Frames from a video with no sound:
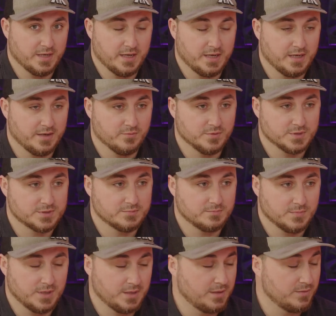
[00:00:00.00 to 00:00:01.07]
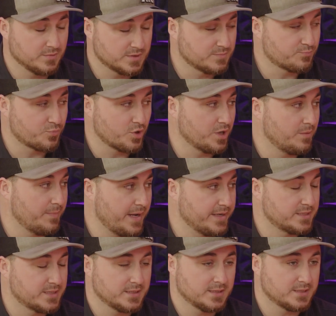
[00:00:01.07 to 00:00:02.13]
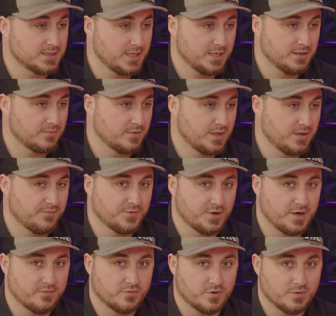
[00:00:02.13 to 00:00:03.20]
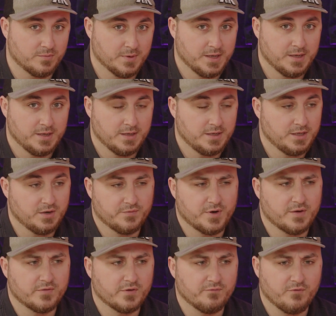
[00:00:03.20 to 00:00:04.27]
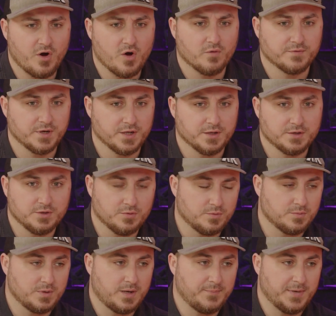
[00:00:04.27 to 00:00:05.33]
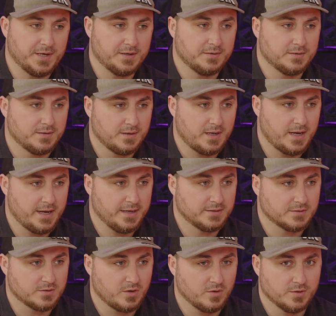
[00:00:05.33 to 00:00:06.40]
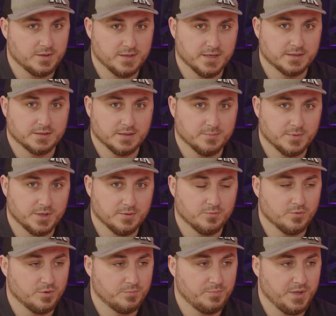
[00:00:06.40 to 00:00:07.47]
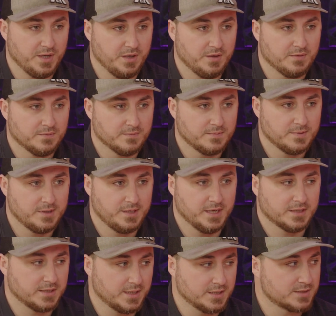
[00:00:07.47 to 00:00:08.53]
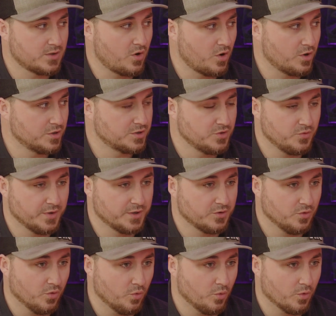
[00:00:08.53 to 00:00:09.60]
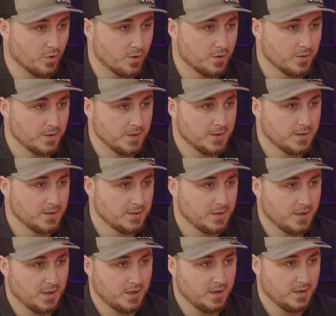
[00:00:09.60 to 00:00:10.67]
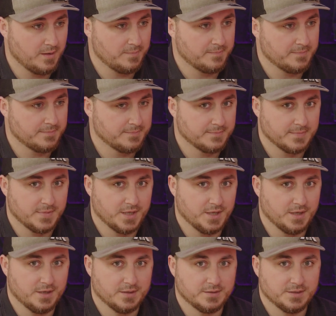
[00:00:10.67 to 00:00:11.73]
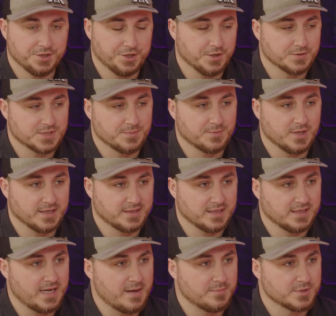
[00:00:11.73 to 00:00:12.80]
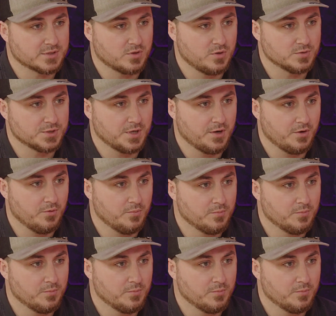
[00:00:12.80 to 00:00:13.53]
and it was it was pretty amazing to see. And, and if you're ever if you're ever involved in it, you'll I mean I hate to call it addicting, but it would be addicting. It's hard to ignore. Um, uh, you know something like that happens close to home